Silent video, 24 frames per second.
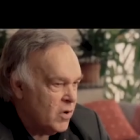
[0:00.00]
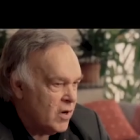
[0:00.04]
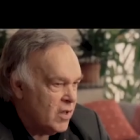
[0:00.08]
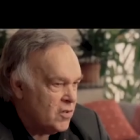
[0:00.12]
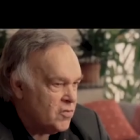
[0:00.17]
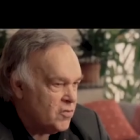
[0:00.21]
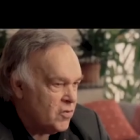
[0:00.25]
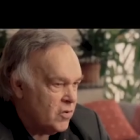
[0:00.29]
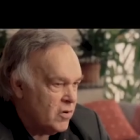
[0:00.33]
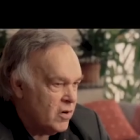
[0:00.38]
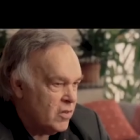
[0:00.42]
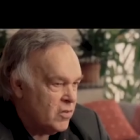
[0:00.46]
when I
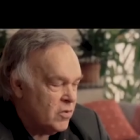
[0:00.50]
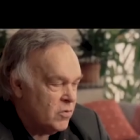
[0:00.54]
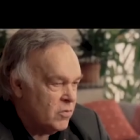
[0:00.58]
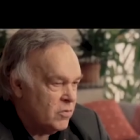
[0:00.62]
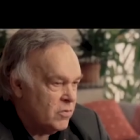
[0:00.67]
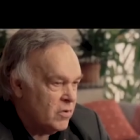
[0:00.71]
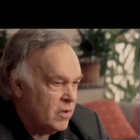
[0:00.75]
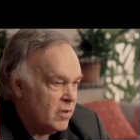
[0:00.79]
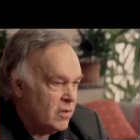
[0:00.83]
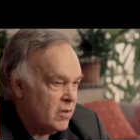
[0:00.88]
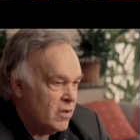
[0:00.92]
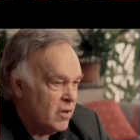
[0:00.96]
started
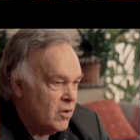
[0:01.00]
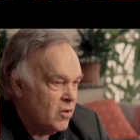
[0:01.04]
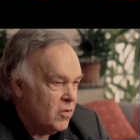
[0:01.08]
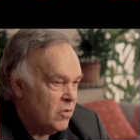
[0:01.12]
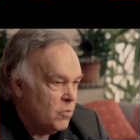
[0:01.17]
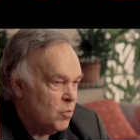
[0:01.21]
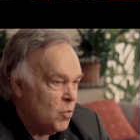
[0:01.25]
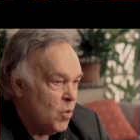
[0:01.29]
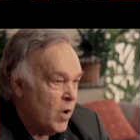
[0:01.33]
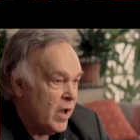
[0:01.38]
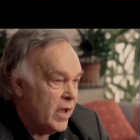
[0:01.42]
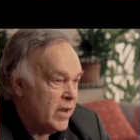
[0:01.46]

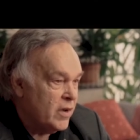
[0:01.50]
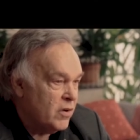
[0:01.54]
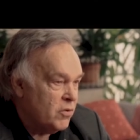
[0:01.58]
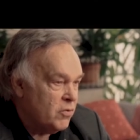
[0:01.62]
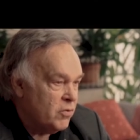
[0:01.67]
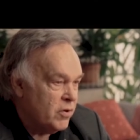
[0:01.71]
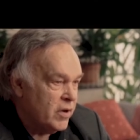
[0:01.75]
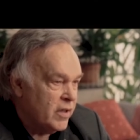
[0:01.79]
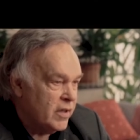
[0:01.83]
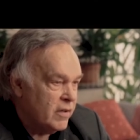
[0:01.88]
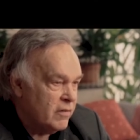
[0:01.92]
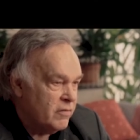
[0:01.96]
the wine
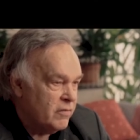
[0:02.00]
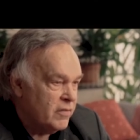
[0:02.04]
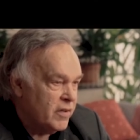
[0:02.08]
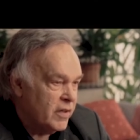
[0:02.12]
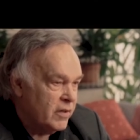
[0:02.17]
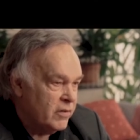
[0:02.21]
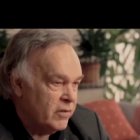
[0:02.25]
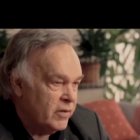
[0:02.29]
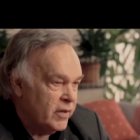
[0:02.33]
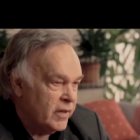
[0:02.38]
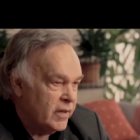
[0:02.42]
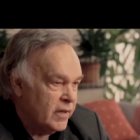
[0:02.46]
critic
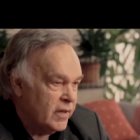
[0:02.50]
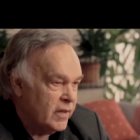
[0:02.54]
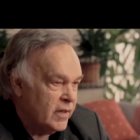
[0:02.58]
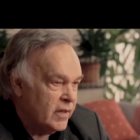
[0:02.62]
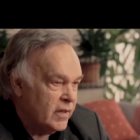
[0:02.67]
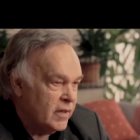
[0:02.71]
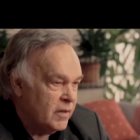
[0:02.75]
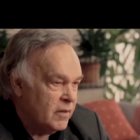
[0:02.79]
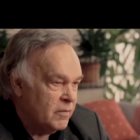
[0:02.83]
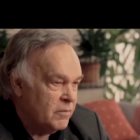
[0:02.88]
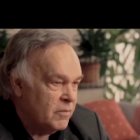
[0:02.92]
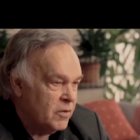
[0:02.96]
field,
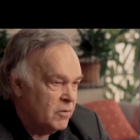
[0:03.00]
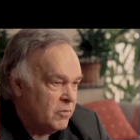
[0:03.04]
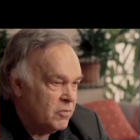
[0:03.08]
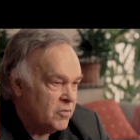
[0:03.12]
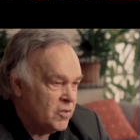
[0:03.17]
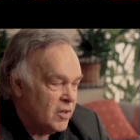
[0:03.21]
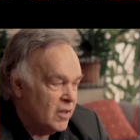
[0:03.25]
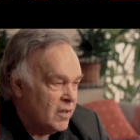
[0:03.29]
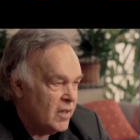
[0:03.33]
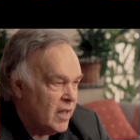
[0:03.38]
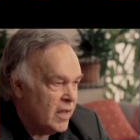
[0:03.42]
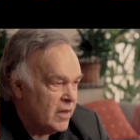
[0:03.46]
there
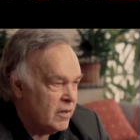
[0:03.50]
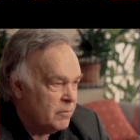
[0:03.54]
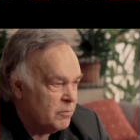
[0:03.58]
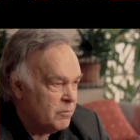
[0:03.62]
was a lot